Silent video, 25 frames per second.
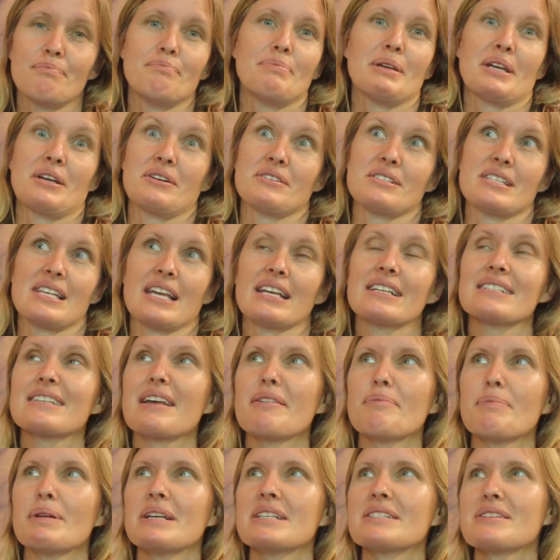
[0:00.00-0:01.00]
because things
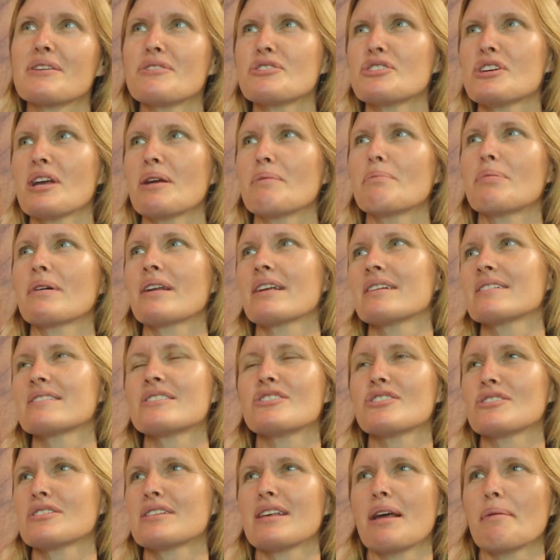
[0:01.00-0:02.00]
have been so cheap, but
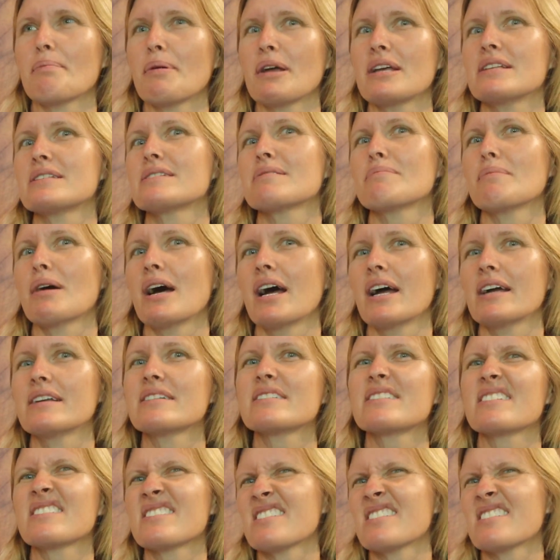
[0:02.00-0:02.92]
it's just that peace of mind.